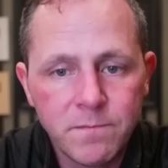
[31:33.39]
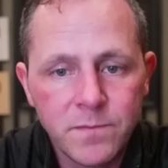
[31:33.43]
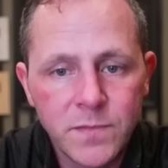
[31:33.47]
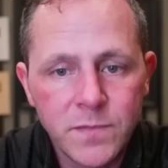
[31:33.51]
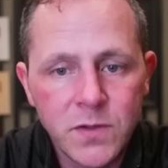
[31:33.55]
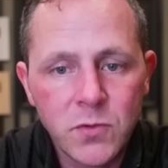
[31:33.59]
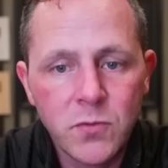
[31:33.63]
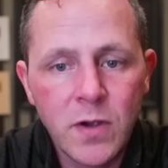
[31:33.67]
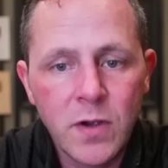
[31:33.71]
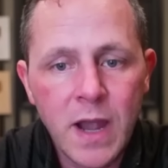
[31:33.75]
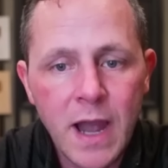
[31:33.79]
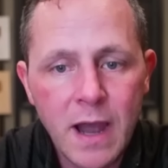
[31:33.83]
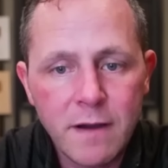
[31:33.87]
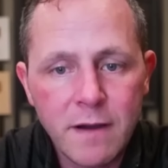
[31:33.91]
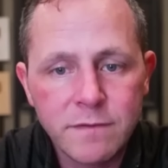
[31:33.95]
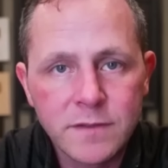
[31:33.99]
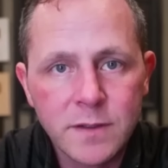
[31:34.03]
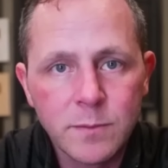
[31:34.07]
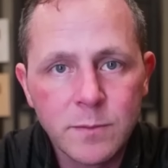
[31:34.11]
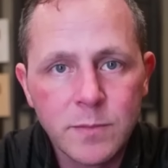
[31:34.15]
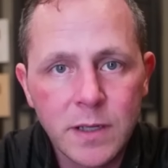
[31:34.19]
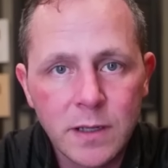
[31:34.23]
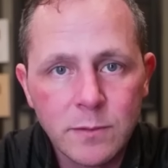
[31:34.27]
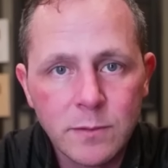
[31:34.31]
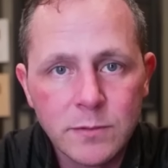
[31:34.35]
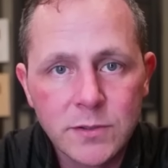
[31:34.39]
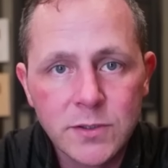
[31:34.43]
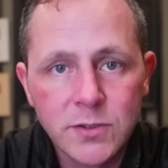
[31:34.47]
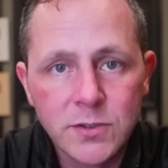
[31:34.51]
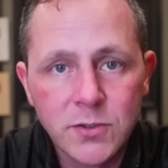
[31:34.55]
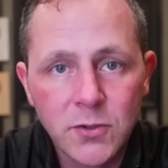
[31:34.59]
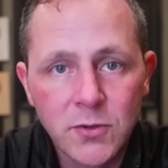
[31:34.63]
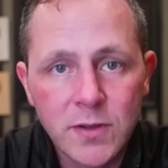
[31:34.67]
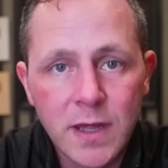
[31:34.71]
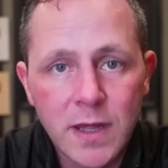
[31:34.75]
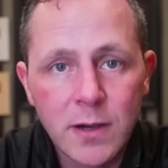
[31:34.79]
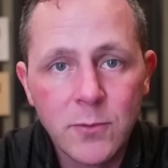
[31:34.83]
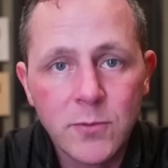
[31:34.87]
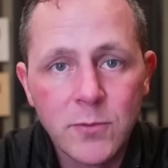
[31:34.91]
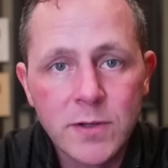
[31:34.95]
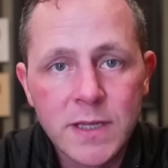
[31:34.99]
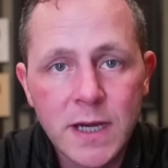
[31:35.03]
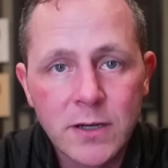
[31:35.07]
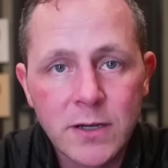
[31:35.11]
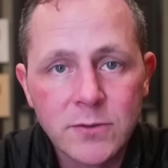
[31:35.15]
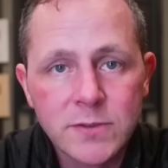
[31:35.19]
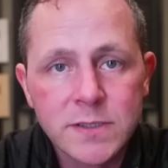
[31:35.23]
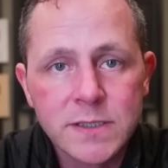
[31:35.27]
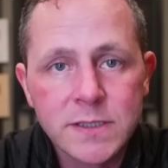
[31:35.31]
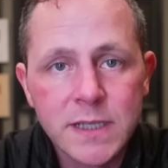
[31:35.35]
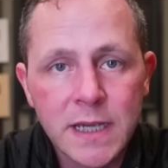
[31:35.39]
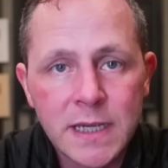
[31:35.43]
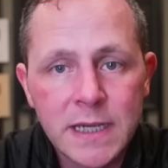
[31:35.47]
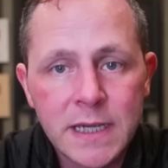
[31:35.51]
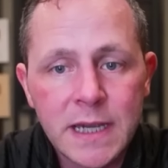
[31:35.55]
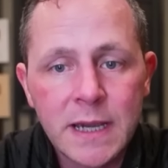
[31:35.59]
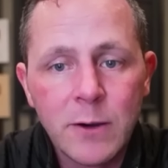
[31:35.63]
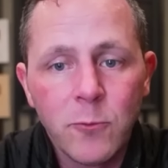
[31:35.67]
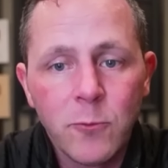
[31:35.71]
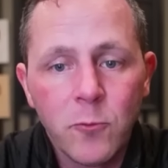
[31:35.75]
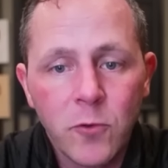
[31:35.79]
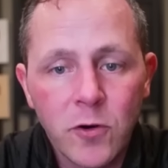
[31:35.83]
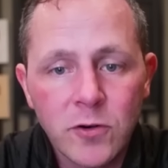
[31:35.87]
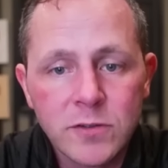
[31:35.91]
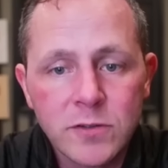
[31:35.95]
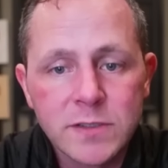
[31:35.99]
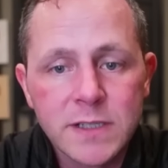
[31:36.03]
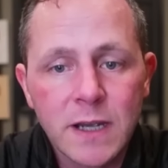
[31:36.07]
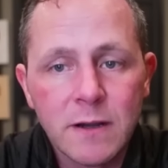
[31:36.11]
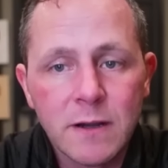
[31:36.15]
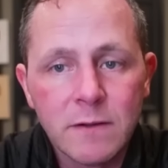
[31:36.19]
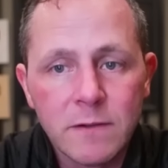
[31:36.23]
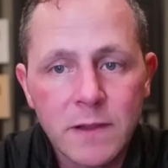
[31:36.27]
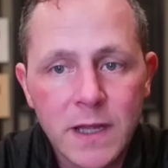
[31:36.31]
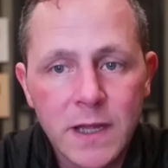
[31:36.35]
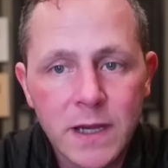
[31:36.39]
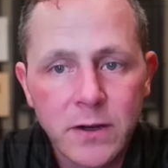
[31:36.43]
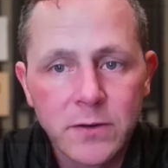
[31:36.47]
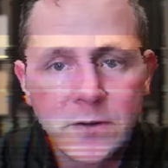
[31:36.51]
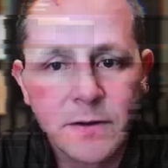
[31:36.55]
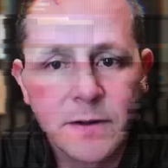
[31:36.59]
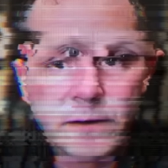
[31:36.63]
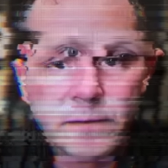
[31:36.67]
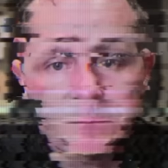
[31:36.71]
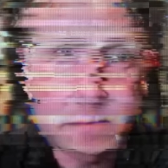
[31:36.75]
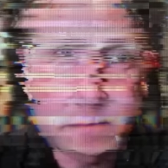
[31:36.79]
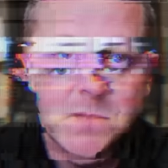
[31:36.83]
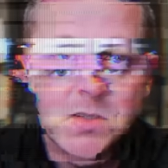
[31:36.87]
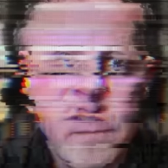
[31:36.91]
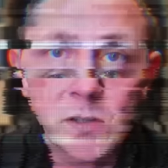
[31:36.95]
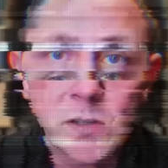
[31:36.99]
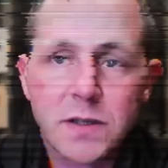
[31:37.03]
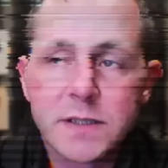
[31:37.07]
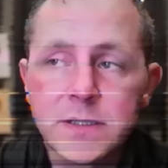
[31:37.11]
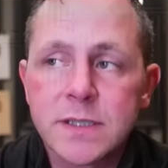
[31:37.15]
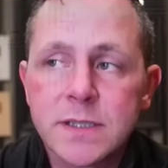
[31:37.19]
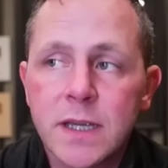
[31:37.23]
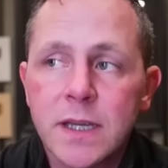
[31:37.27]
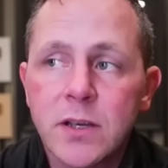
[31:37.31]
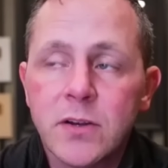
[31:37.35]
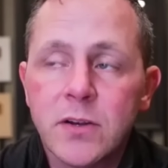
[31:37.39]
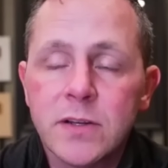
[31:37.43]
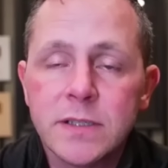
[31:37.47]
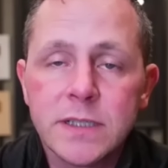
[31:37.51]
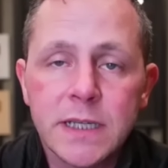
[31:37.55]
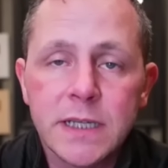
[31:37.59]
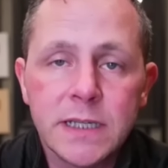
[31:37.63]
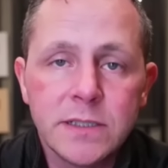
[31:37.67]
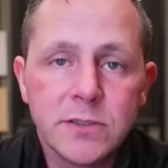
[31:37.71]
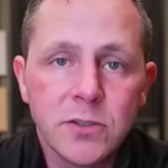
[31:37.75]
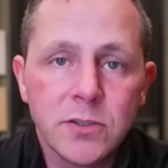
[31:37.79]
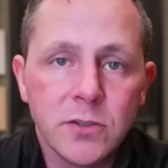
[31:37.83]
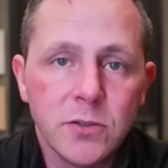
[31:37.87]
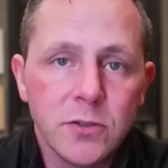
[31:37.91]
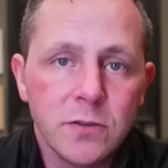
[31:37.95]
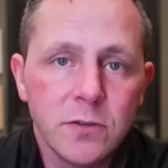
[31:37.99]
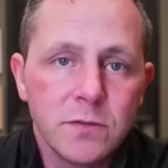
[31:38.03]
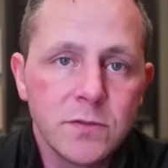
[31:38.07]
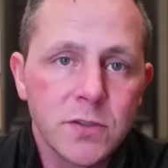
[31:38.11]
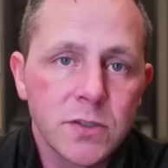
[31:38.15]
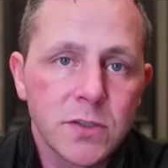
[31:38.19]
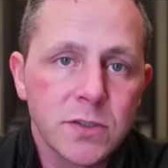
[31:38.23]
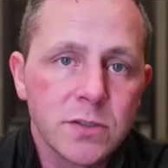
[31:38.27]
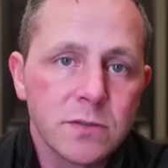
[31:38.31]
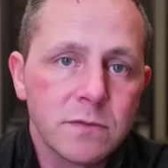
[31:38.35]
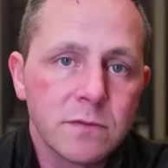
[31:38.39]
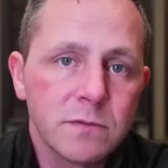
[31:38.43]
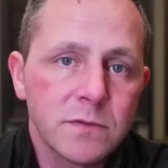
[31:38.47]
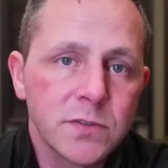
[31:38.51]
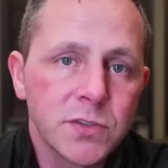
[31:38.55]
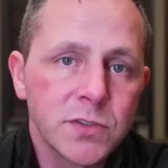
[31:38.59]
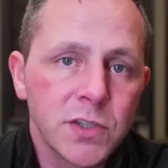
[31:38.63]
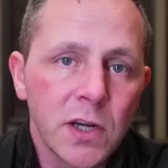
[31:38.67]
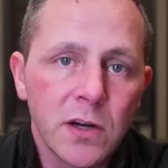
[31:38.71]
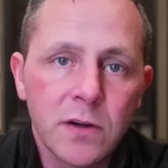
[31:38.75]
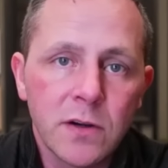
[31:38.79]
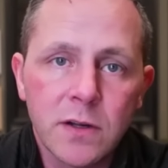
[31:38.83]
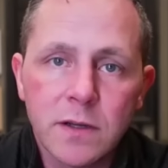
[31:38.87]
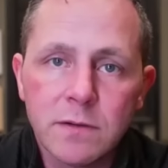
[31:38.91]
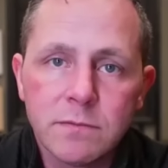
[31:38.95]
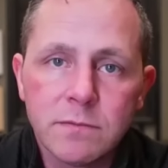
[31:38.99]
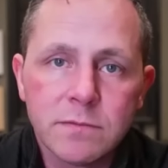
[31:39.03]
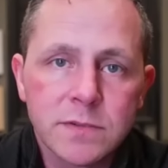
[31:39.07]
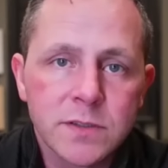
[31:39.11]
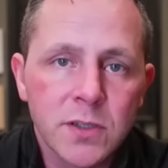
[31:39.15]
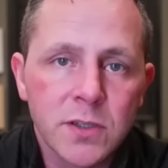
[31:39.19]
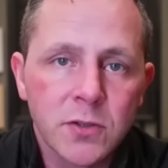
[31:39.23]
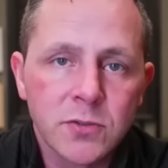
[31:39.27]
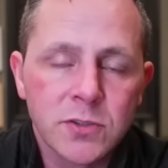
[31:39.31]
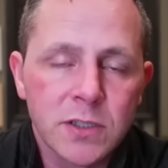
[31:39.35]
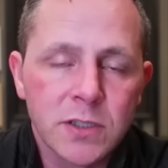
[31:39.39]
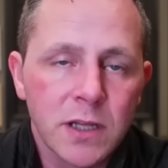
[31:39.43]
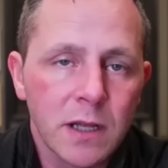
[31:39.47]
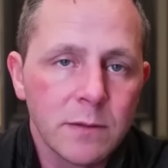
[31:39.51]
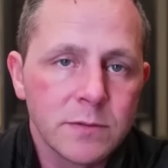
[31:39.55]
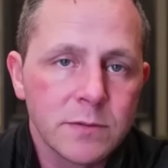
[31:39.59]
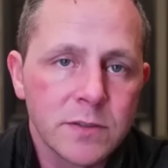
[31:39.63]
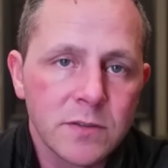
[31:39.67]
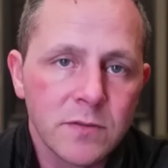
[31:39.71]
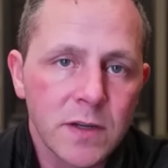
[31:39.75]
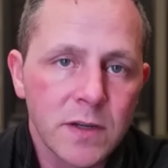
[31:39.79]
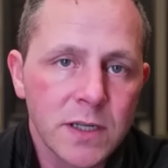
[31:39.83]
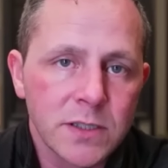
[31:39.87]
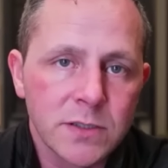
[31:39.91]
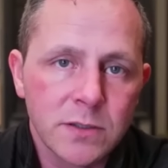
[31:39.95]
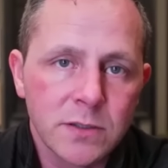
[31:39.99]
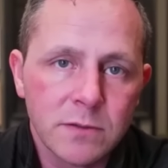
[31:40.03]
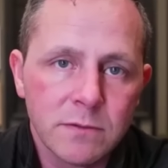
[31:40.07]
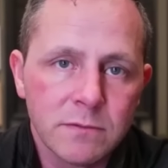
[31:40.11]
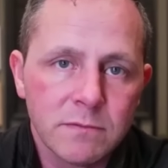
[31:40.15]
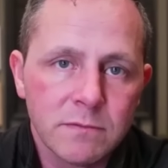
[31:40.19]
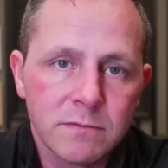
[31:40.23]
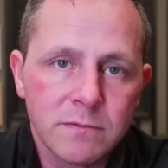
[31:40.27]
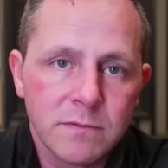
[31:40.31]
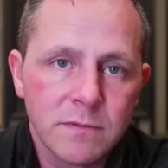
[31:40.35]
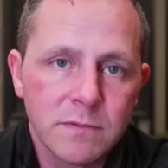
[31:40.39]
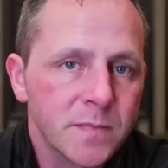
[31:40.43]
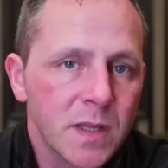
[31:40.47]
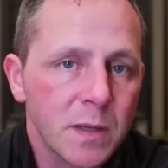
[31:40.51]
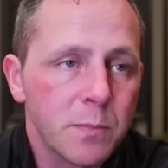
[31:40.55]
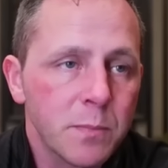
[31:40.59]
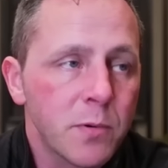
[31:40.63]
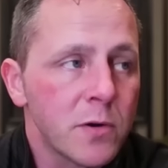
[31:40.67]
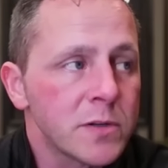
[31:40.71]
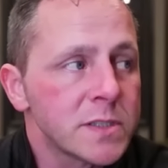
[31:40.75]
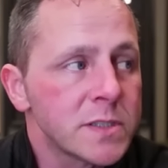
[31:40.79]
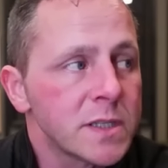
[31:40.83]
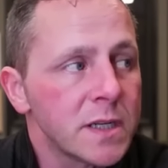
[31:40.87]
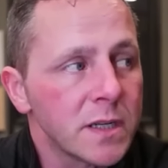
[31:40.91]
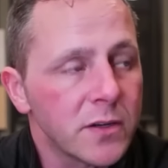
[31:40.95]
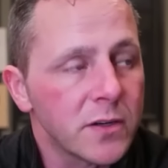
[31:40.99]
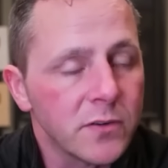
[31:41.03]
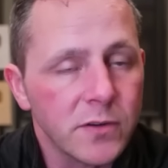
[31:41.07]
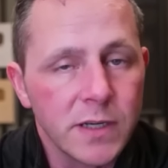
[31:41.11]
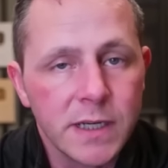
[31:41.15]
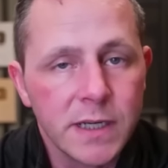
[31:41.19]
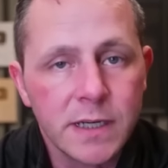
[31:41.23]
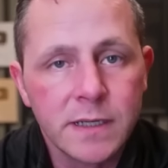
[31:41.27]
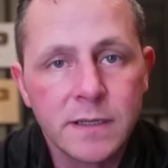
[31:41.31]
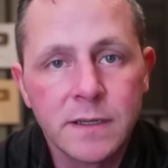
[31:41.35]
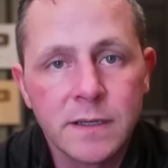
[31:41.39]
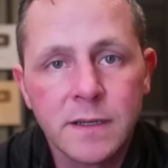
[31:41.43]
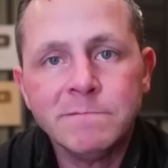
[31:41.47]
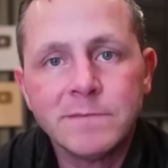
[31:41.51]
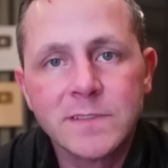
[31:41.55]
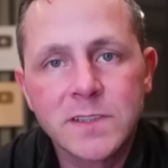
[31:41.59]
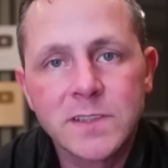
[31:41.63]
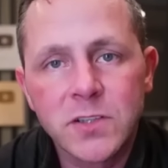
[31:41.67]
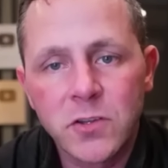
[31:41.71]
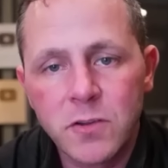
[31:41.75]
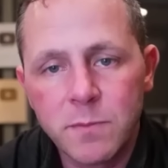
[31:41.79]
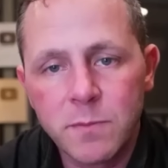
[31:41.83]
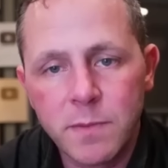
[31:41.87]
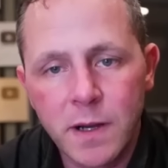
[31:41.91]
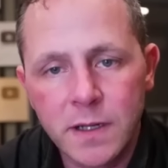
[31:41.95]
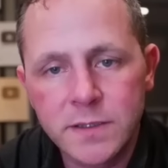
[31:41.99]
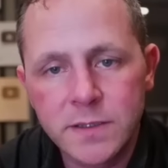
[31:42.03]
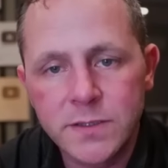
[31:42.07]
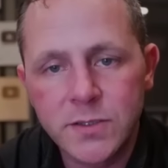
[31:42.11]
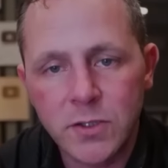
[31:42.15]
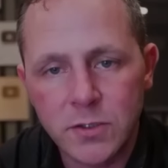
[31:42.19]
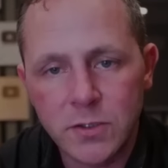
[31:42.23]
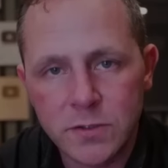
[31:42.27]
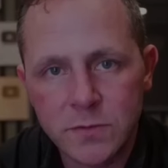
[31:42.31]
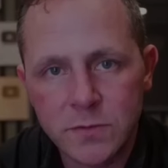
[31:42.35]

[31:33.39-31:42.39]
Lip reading: You have to be able to do that without saying words out loud. So let's say you're at D2, you've just shared a social observation, the person agreed, so the bond starts